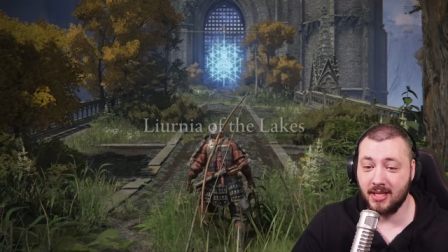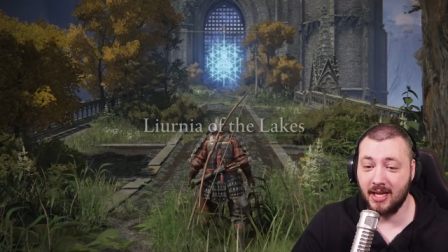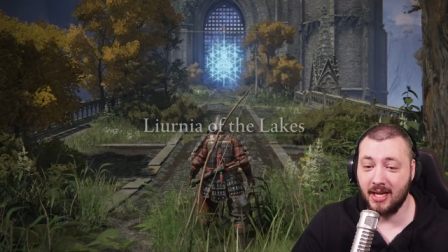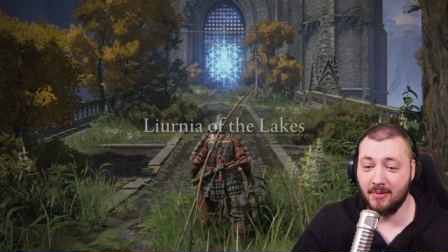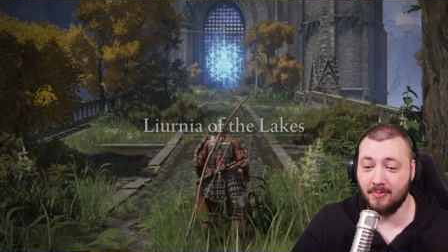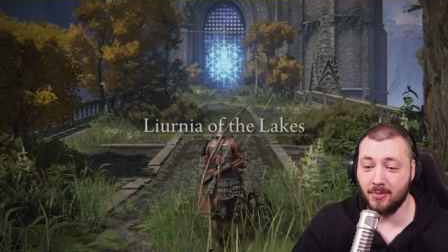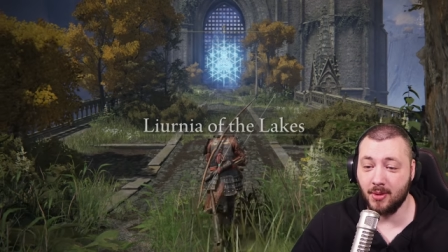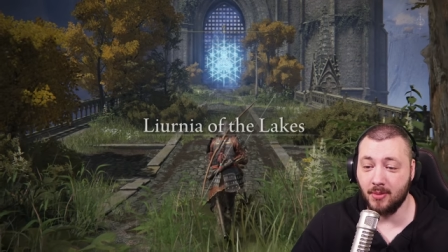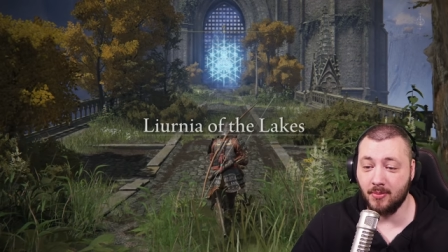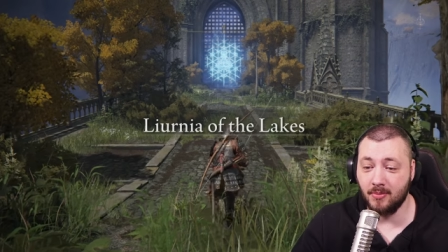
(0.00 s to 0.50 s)

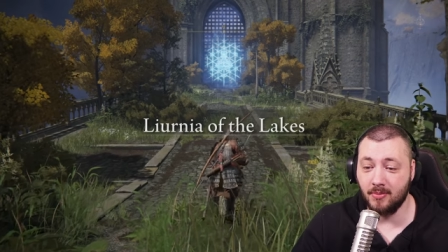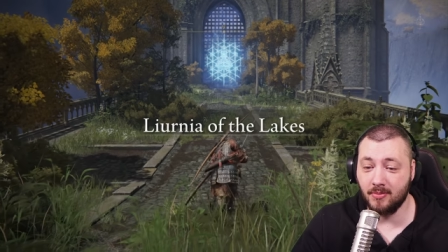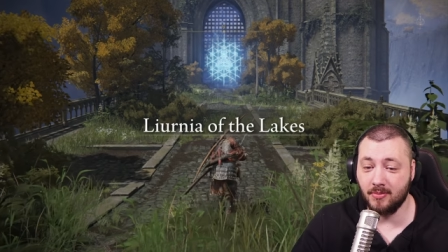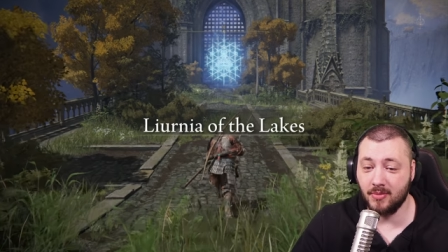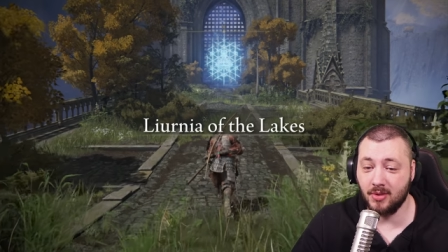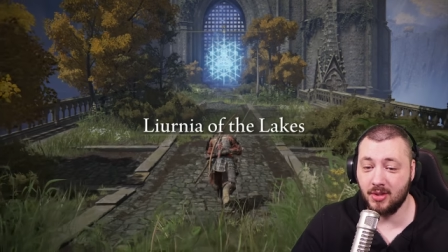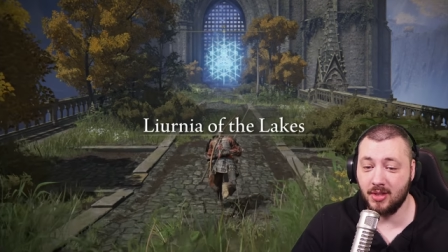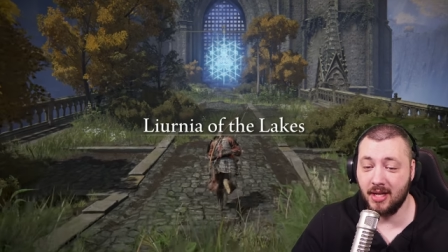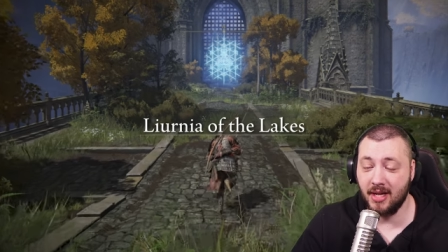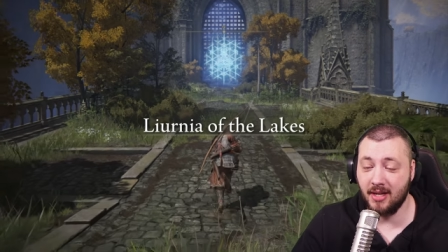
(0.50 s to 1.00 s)
And boom,
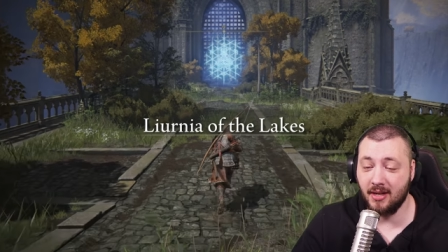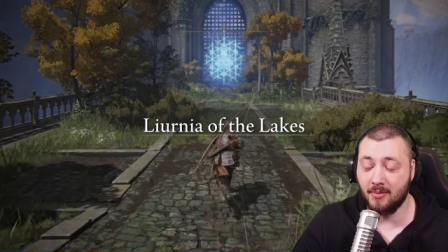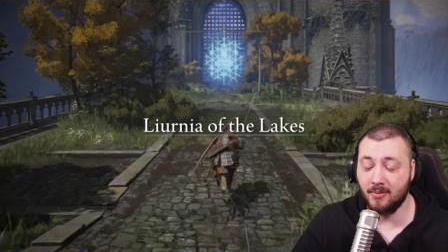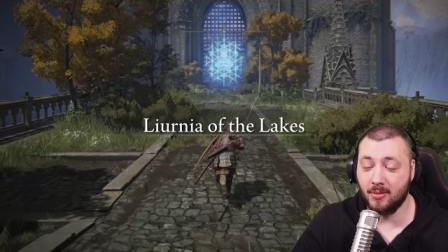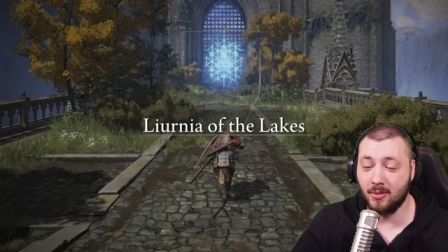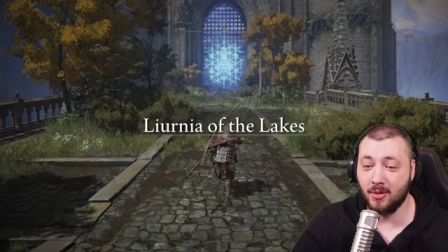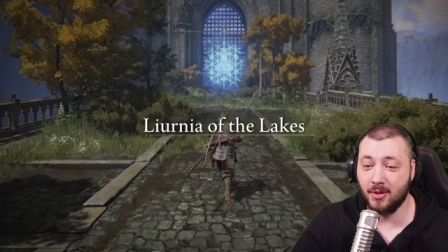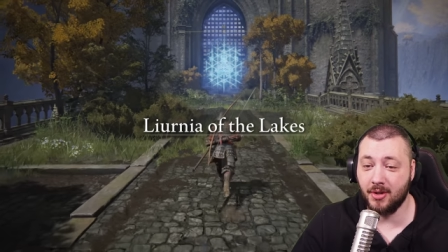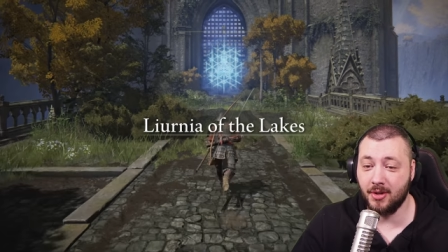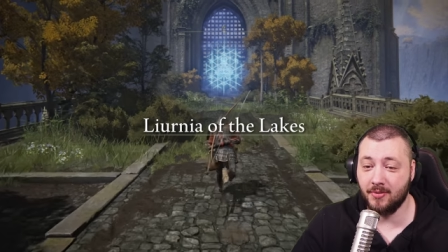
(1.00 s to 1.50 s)
you end up
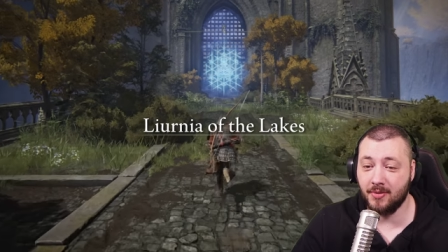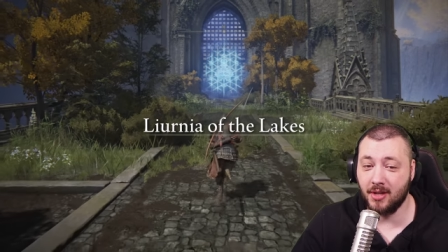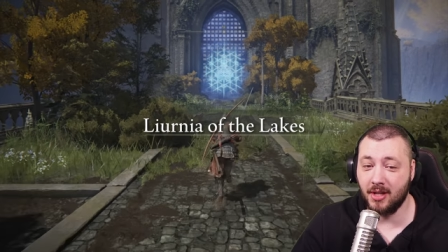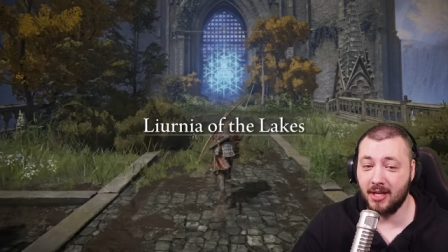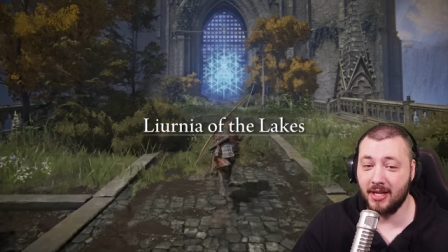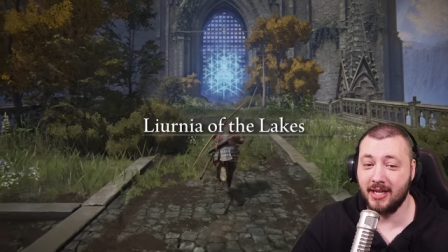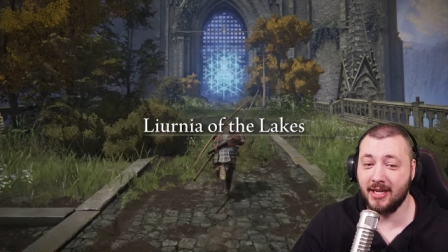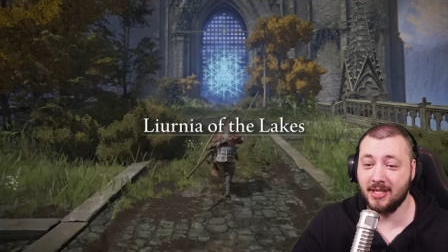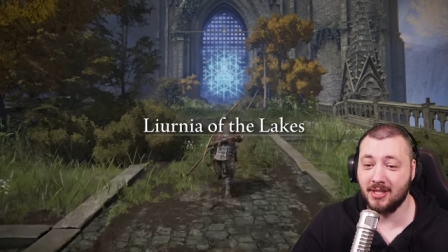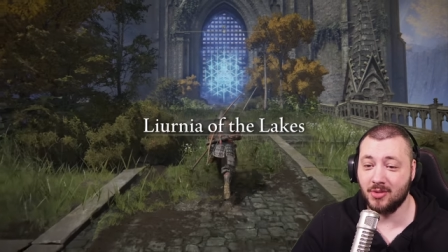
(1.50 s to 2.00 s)
Liurnia of the
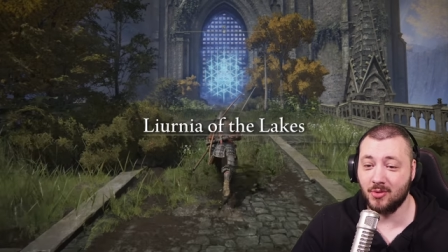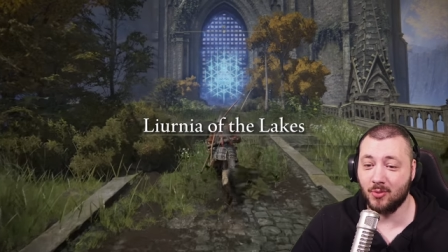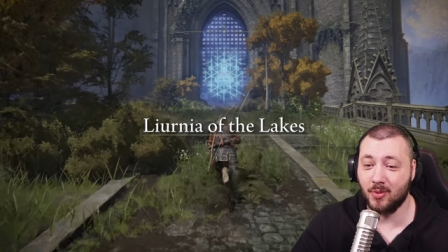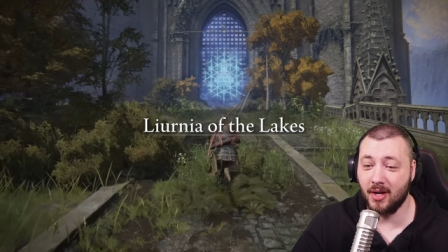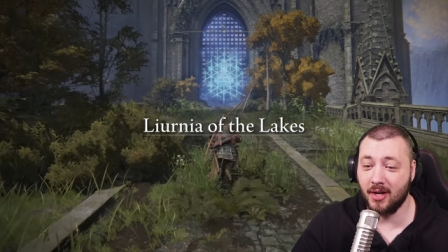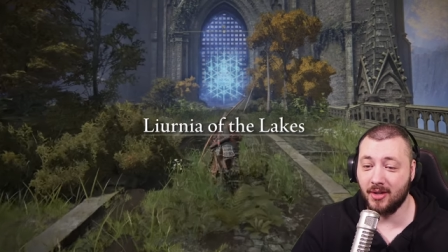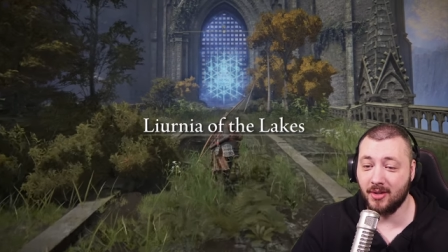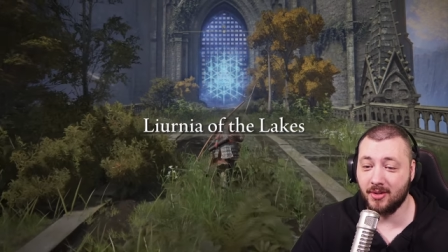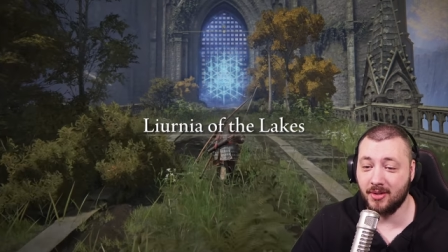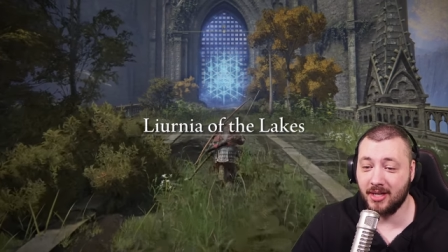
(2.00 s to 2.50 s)
Lakes,
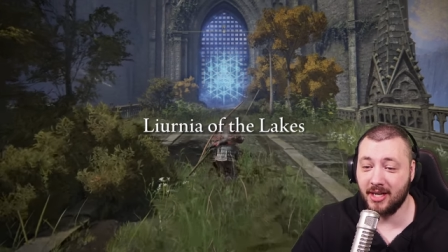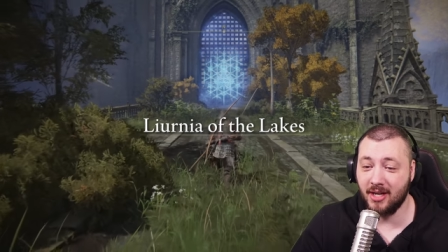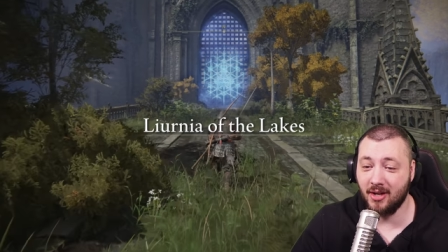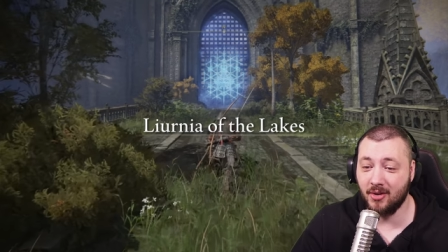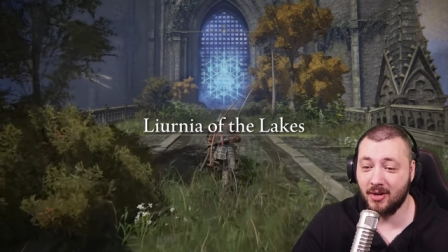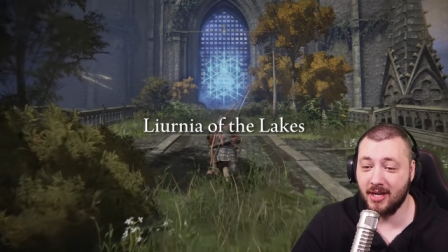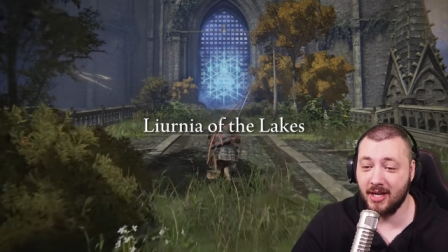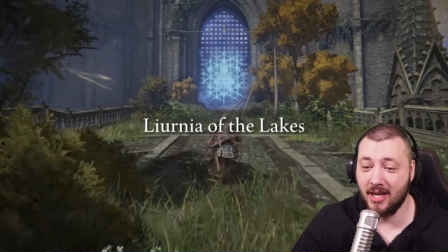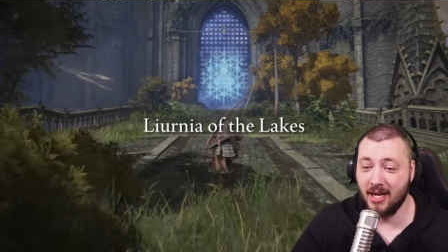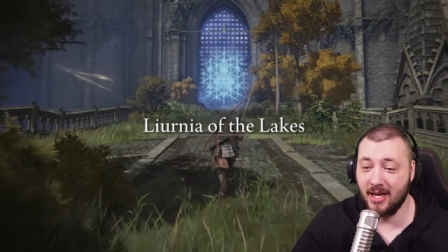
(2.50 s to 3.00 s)
Raya
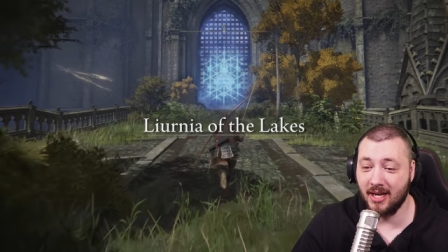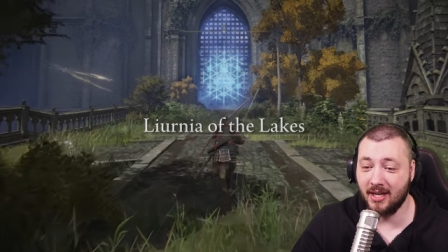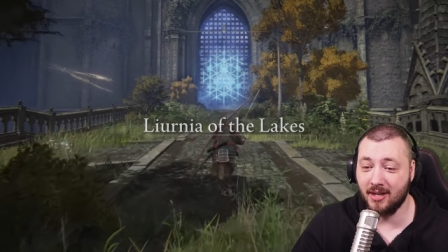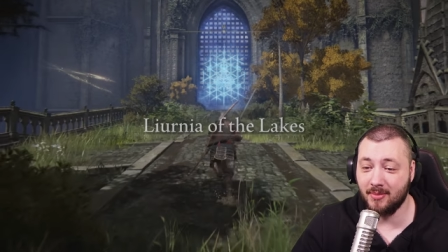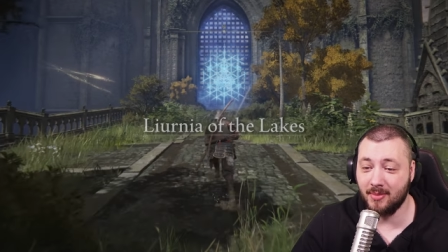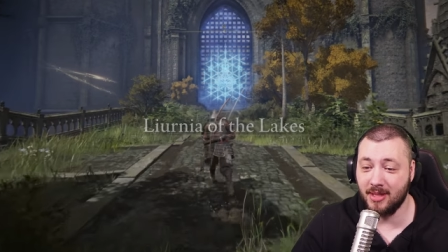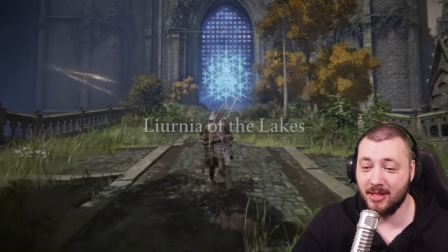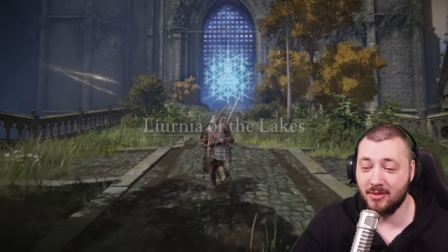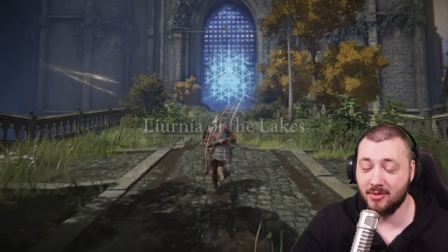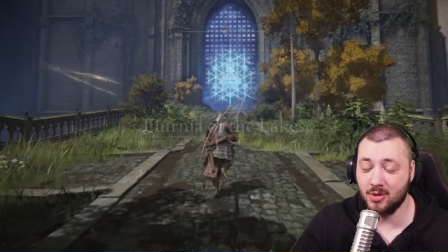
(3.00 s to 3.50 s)
Lucaria
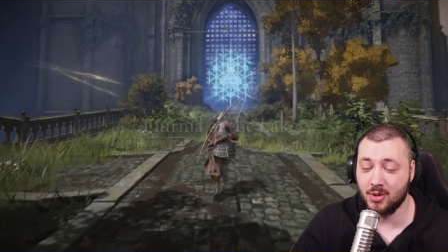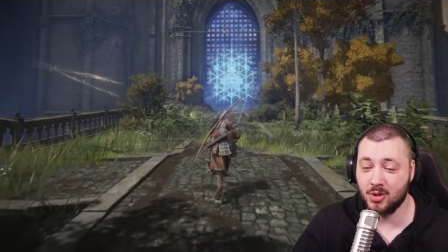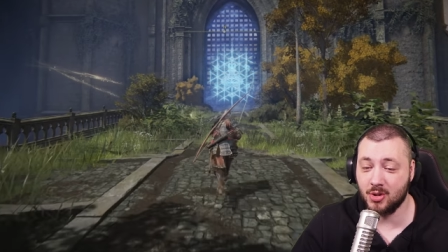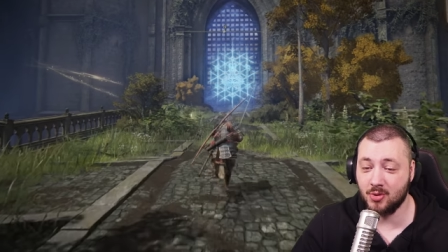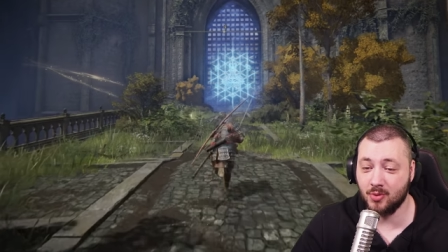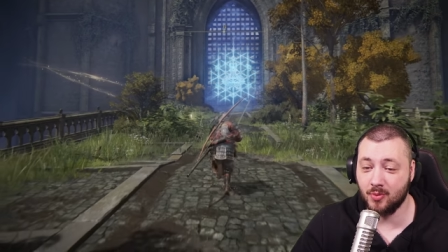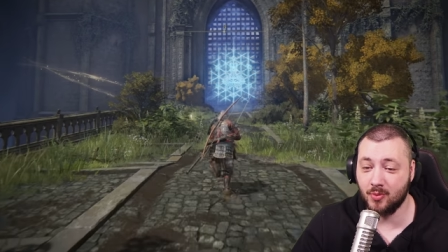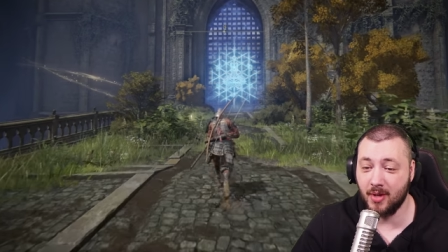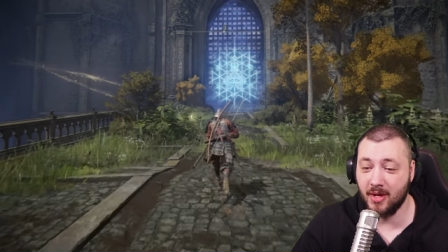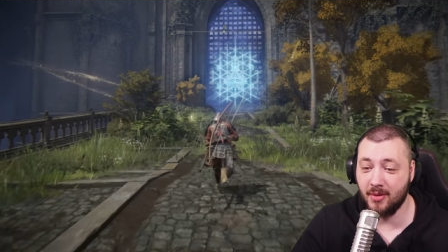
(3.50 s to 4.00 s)
Academy
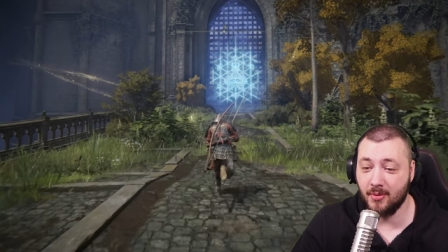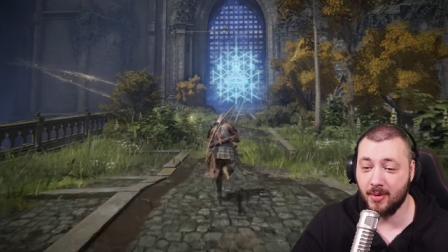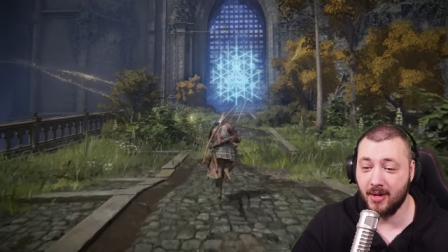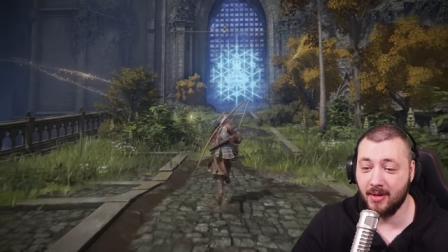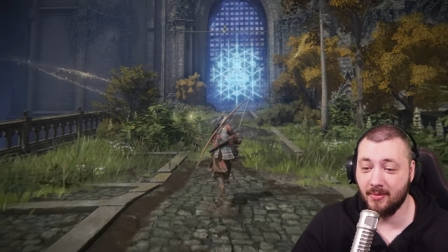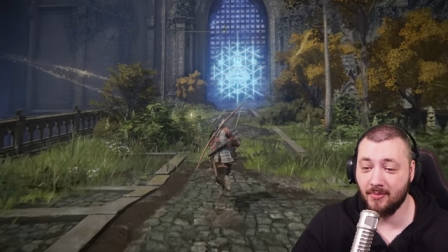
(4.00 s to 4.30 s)
straight away.